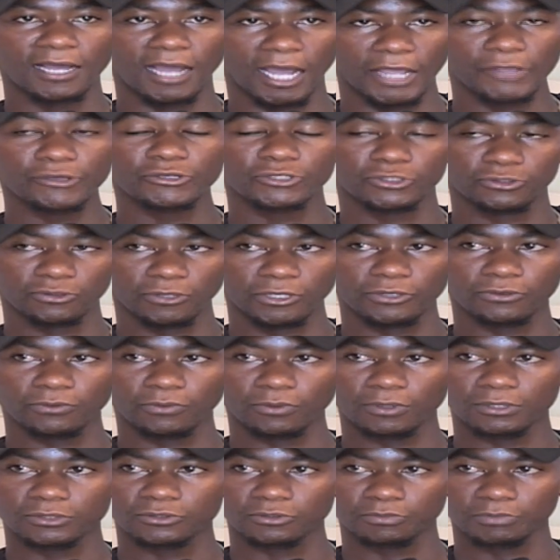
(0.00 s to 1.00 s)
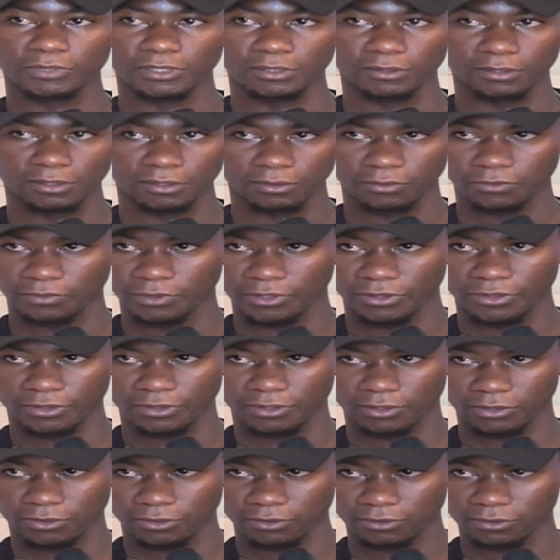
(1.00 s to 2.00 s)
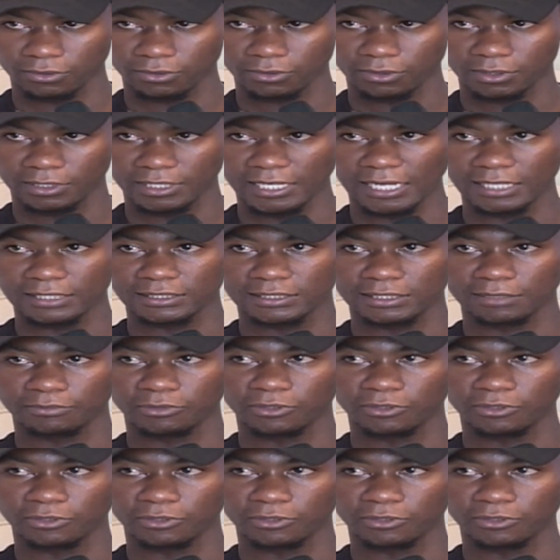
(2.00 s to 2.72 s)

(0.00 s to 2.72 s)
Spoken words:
are you sure you want to be with, you know, Dante?